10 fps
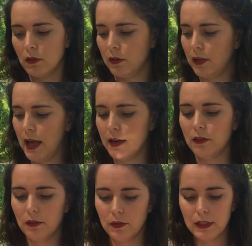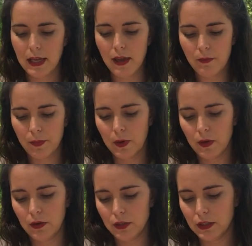I'll add a little tape
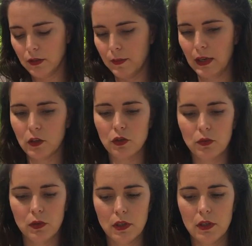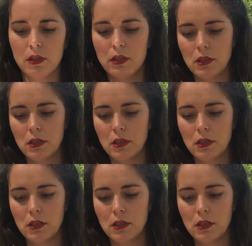just to make sure it